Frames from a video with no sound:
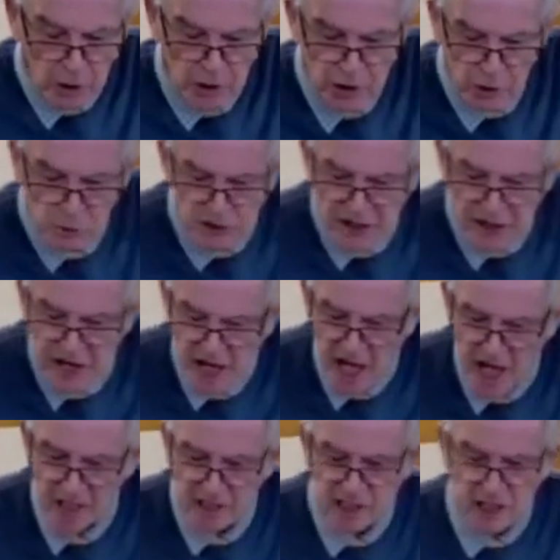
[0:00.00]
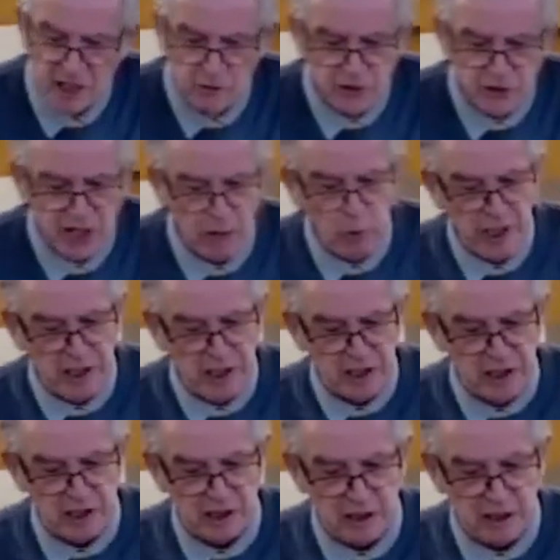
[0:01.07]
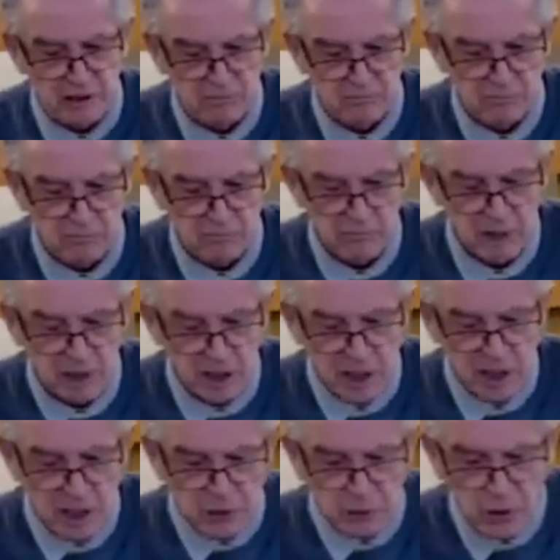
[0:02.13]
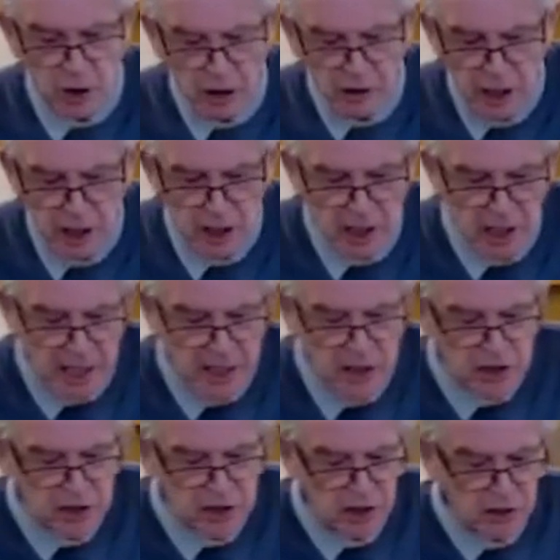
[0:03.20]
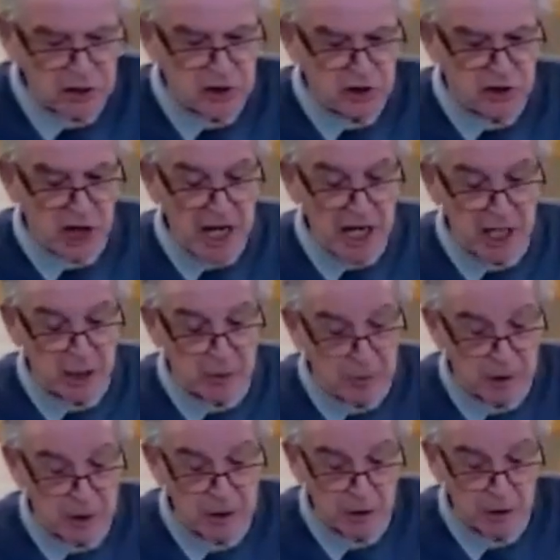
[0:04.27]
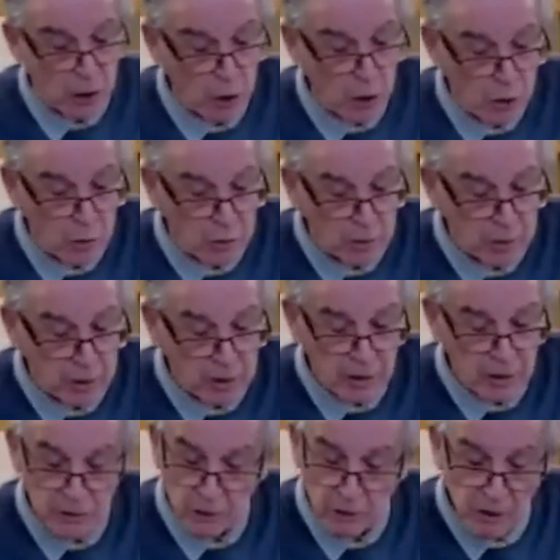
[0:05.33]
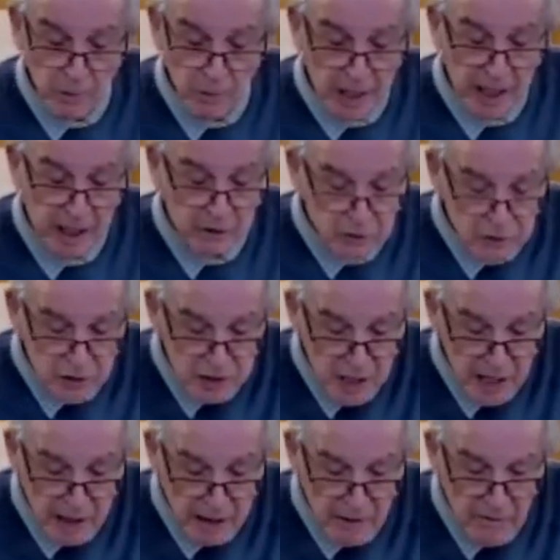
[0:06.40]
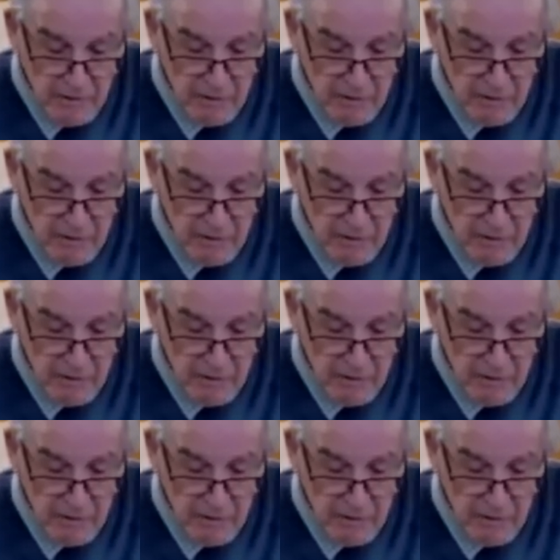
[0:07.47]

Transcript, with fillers: knows their hearts, He knows their weaknesses. So God instructs Jacob to go home, not Rebecca, she's dead.